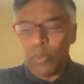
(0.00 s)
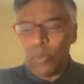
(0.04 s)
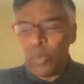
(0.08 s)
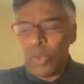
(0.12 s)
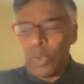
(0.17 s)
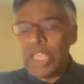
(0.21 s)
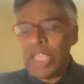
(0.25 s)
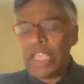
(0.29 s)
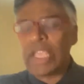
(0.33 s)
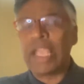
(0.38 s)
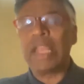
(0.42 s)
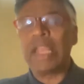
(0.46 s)

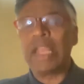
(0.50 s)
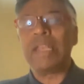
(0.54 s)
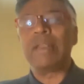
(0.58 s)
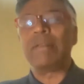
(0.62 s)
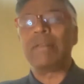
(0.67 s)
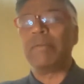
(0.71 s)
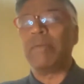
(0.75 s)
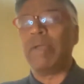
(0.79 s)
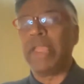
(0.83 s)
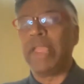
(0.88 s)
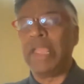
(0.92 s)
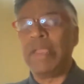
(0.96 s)
we
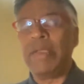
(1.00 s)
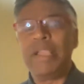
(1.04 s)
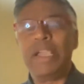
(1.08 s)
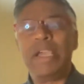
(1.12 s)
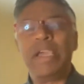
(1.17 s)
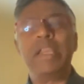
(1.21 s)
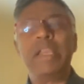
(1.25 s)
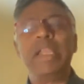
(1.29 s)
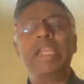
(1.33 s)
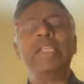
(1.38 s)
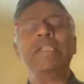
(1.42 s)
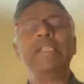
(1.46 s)
can
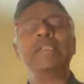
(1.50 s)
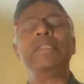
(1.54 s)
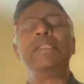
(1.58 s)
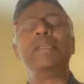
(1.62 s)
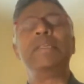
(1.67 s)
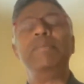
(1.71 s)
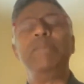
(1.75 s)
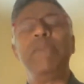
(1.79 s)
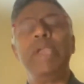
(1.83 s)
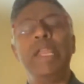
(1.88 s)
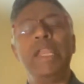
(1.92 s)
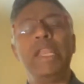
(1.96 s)
increase the
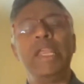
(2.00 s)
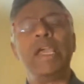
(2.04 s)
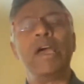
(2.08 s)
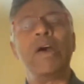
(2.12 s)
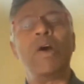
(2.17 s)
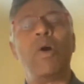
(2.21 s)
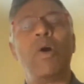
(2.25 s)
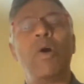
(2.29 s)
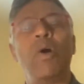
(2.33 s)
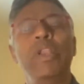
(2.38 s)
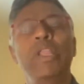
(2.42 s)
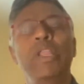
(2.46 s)
media
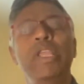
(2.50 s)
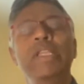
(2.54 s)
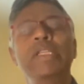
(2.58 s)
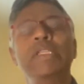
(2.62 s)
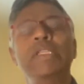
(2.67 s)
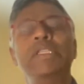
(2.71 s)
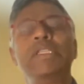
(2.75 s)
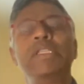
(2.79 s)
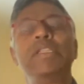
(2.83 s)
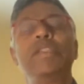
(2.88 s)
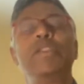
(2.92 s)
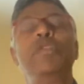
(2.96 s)

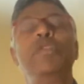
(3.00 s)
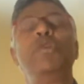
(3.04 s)
audience